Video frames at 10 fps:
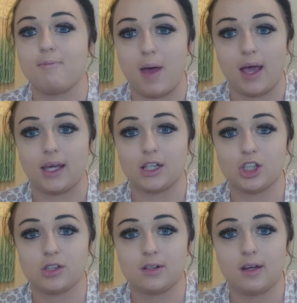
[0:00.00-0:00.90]

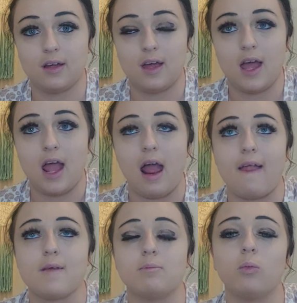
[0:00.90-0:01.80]
baggage.
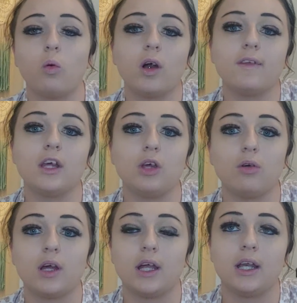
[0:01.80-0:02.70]
And the more that you
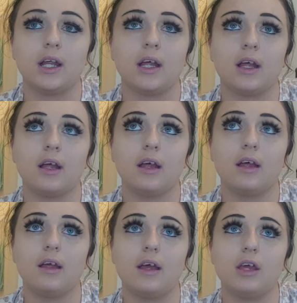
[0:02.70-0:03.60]

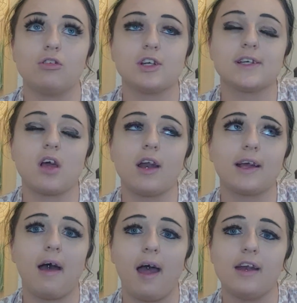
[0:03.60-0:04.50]
just gotta
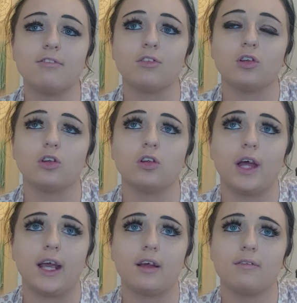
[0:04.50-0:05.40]
kind of
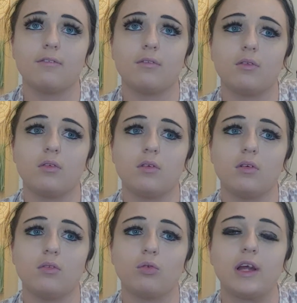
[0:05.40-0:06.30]
like
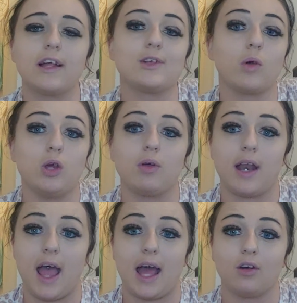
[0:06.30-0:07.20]
realize what you can
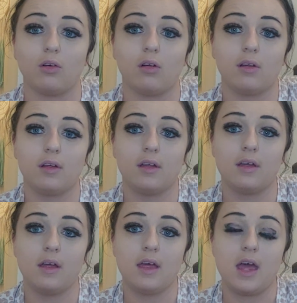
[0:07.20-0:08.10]
handle.
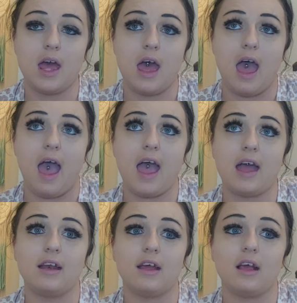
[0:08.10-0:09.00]

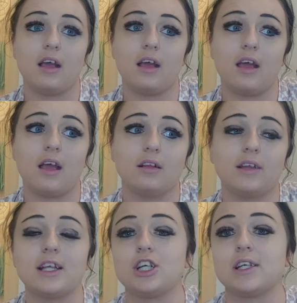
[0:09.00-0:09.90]
And
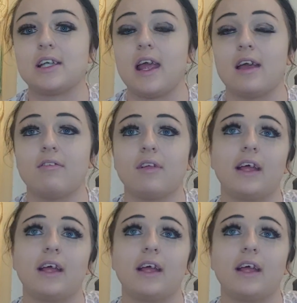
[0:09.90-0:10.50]
let's just say,